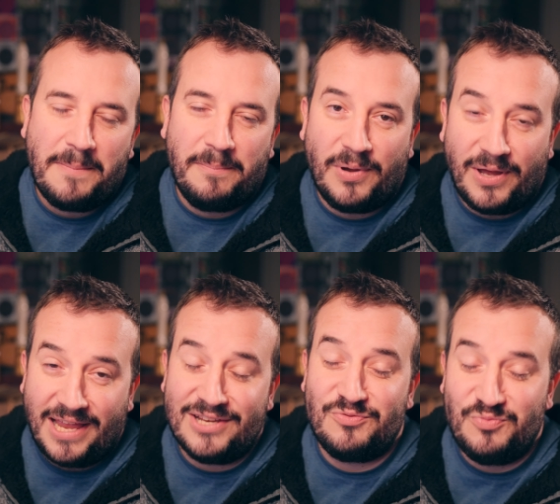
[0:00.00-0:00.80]
but
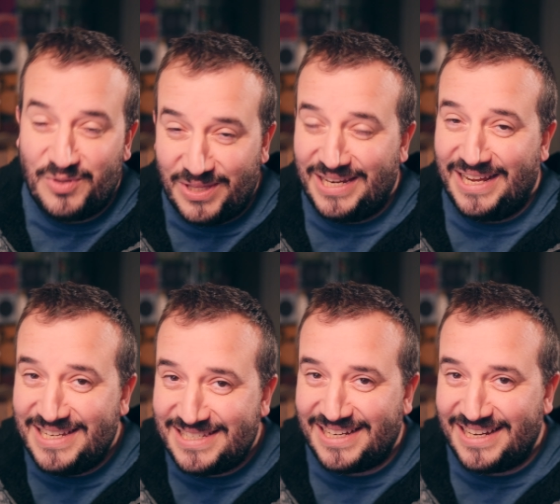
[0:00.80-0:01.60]
it's really
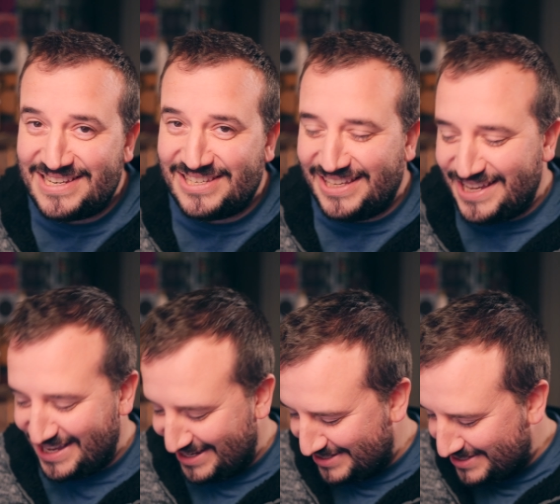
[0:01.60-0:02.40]
nice actually.
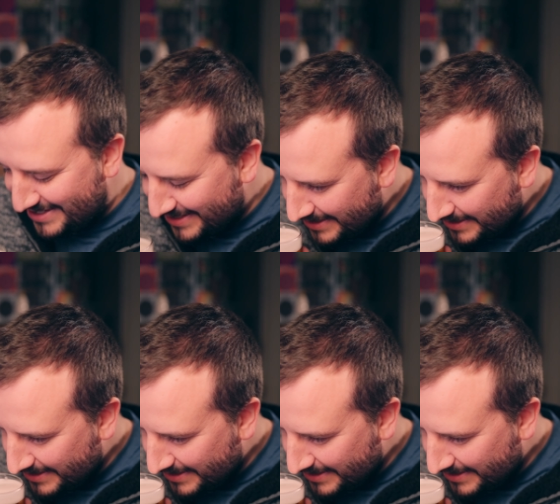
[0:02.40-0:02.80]
It